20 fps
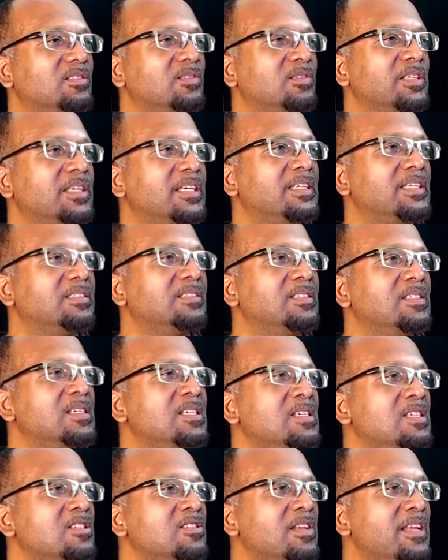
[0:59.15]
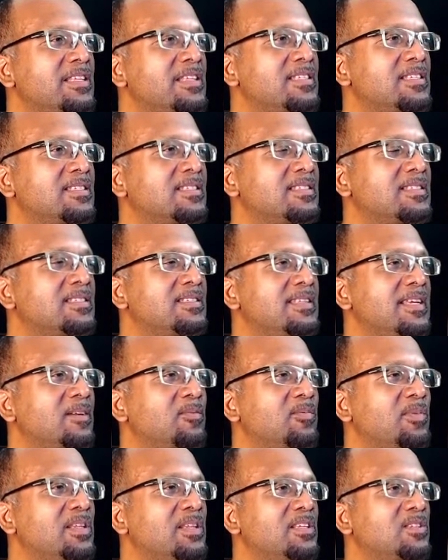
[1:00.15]
Okay, so let's
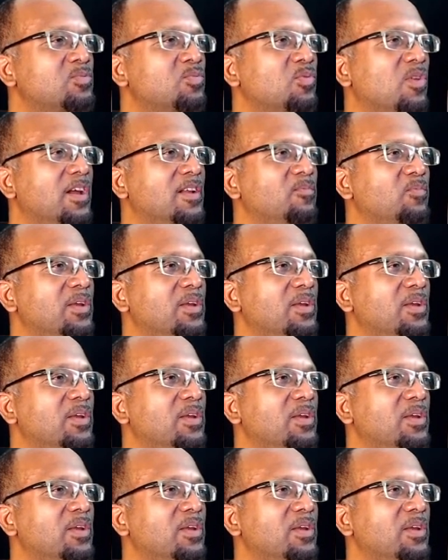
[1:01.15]
stick with this one.